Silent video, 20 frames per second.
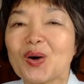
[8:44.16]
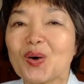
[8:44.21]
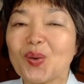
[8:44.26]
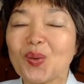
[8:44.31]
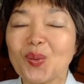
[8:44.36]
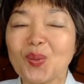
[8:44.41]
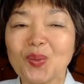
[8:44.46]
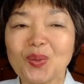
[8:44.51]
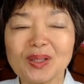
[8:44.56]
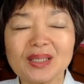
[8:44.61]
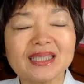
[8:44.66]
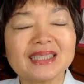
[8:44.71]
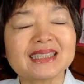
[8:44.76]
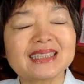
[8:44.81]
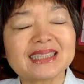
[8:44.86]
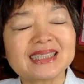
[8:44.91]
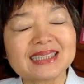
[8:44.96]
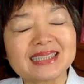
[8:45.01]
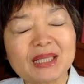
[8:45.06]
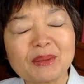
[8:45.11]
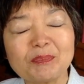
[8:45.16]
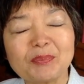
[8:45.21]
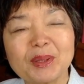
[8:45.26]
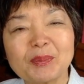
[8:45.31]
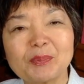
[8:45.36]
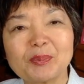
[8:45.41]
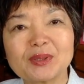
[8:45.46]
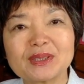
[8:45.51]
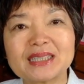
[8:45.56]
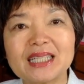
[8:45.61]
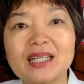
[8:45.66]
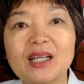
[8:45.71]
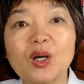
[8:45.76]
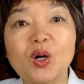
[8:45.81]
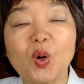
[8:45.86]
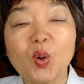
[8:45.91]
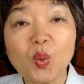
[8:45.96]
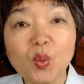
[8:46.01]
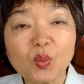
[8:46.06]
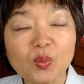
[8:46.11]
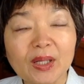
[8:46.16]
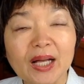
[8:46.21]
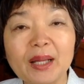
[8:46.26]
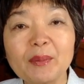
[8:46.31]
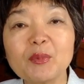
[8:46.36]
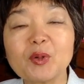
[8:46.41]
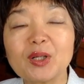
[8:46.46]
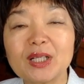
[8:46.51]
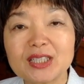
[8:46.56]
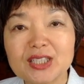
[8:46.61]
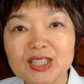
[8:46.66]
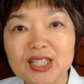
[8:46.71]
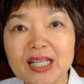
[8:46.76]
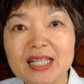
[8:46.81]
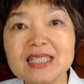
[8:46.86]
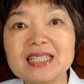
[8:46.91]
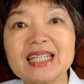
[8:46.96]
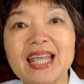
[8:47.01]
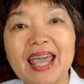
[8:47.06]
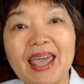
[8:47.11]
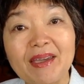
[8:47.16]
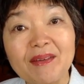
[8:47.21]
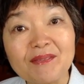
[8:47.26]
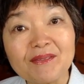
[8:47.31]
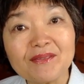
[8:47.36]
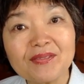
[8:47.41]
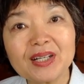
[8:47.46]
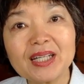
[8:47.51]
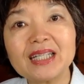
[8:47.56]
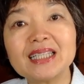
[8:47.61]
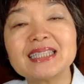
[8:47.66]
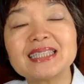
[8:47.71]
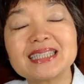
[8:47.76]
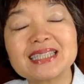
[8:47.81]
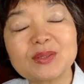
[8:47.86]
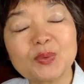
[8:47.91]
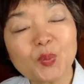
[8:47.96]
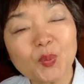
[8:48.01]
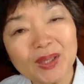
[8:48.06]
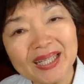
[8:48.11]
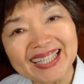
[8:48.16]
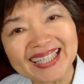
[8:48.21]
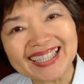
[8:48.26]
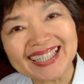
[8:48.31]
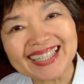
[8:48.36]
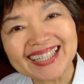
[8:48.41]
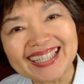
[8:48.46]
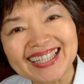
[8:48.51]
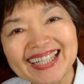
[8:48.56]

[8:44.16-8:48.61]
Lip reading: Or some people say, oh, I'm gonna change every week,